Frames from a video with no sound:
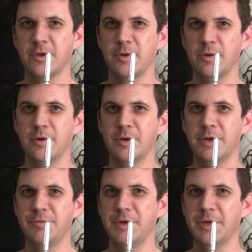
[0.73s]
Good
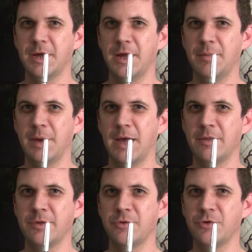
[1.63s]
evening, I am Matt.
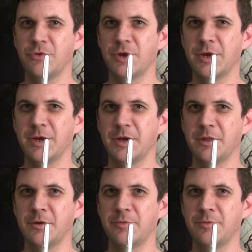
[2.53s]
This is yet another